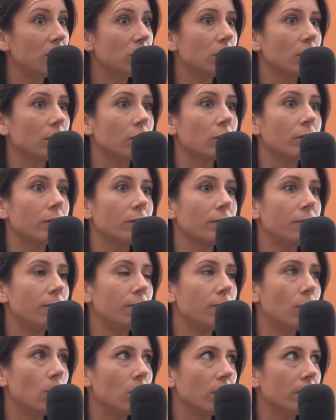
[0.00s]
to
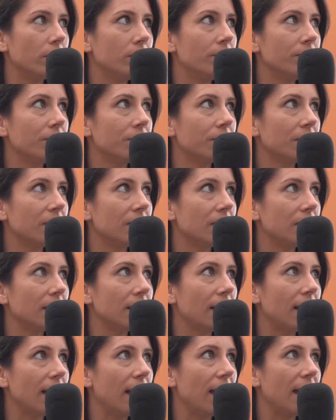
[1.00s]
form
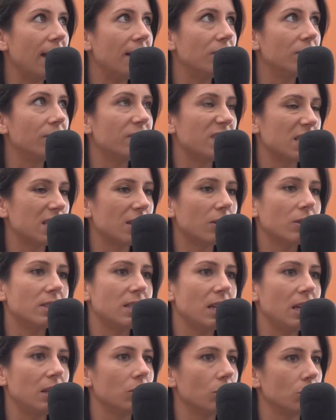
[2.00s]
and
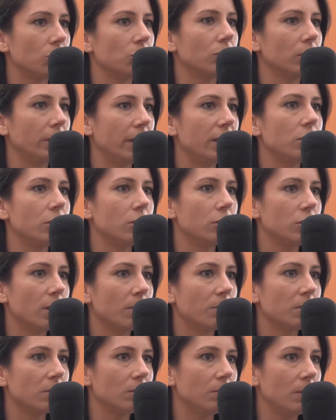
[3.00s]
facilitate those
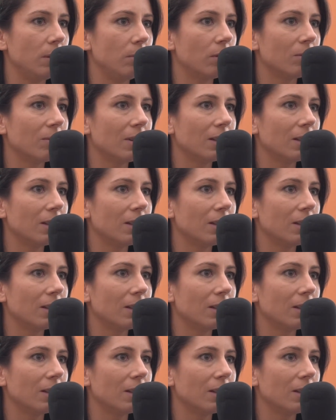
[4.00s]
relationships with people.